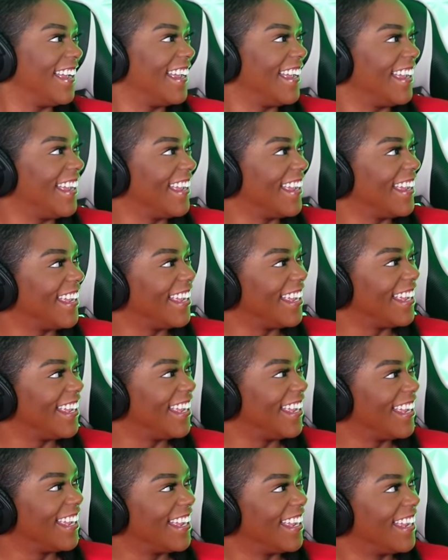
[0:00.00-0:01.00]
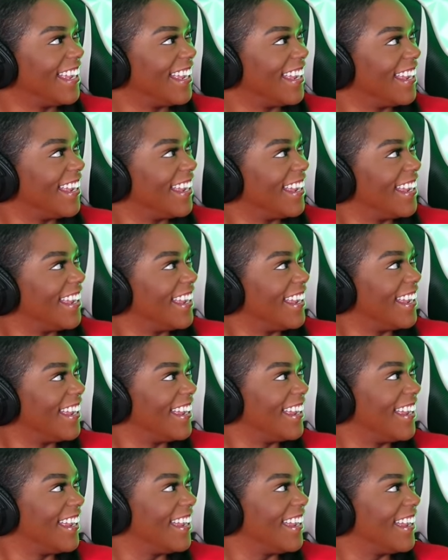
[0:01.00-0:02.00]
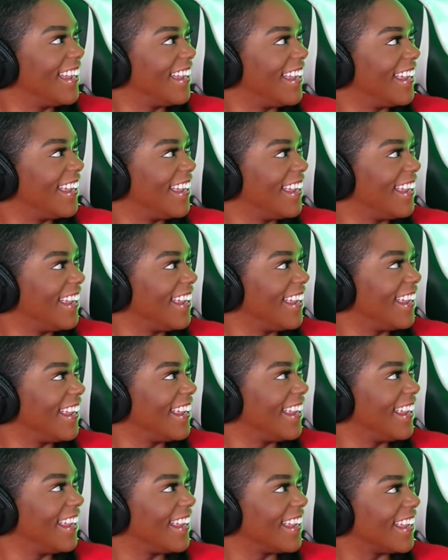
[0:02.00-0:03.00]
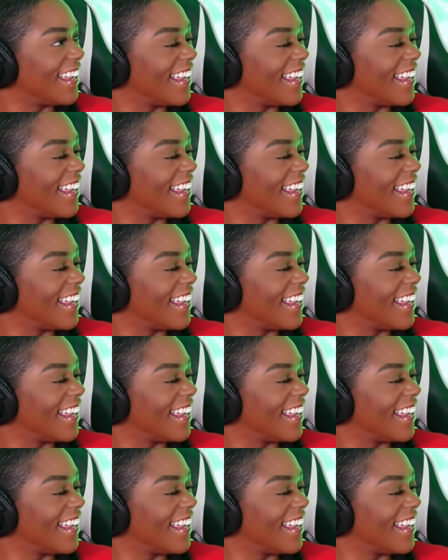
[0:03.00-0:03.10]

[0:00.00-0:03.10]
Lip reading: (silent)